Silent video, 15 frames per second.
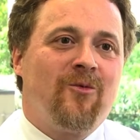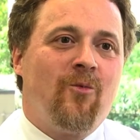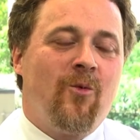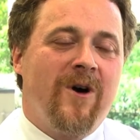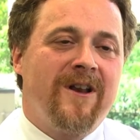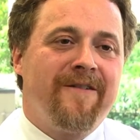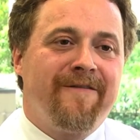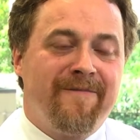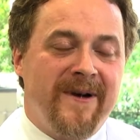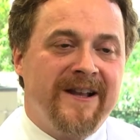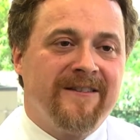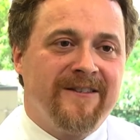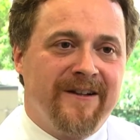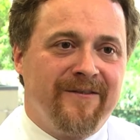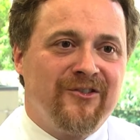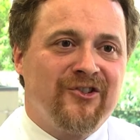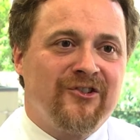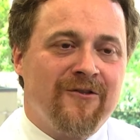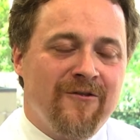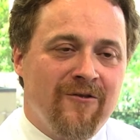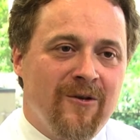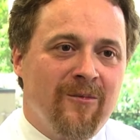what if my levels
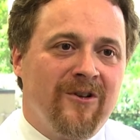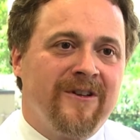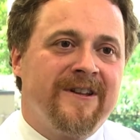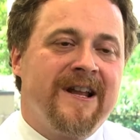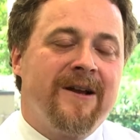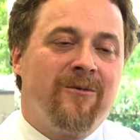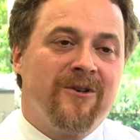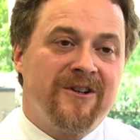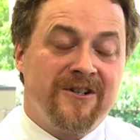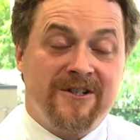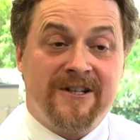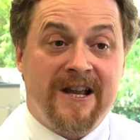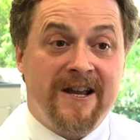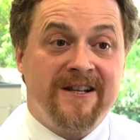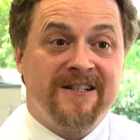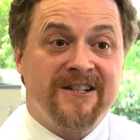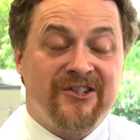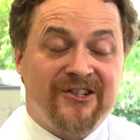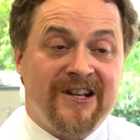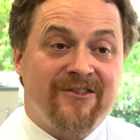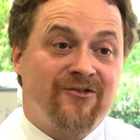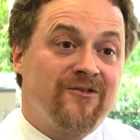are normal and I were to take
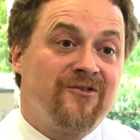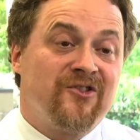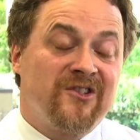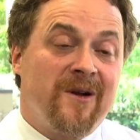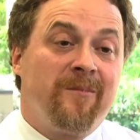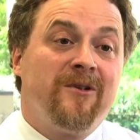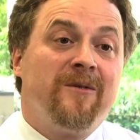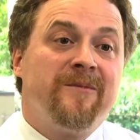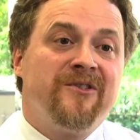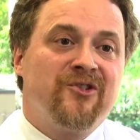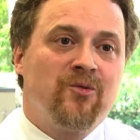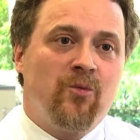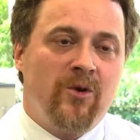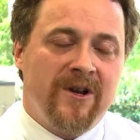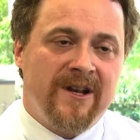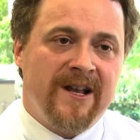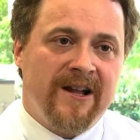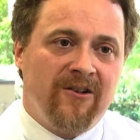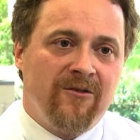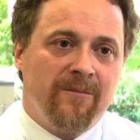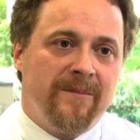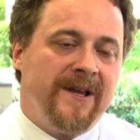testosterone supplements, would it
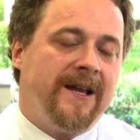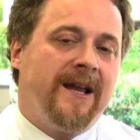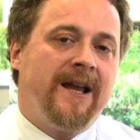help me?